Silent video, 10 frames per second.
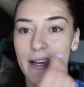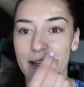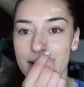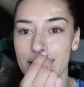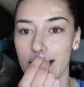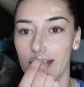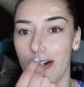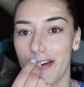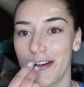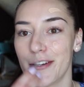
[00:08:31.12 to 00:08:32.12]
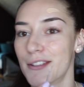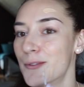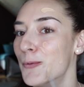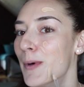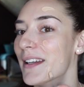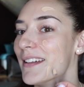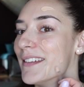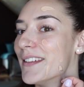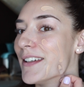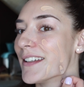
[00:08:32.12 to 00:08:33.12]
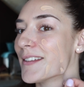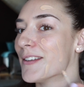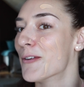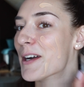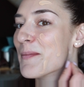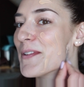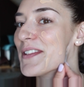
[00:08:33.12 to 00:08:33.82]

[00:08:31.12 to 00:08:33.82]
the Estée Lauder one, not Laura